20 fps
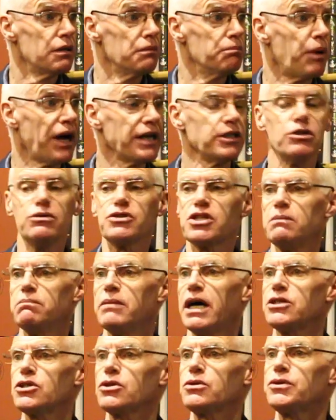by using
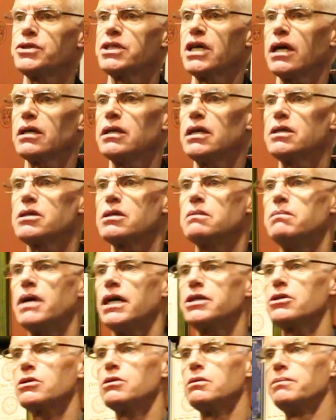magical techniques and
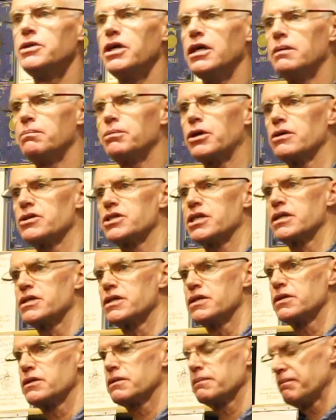magical uh,
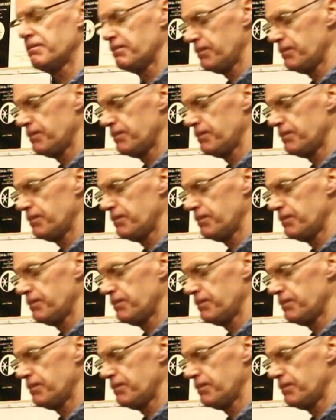processes.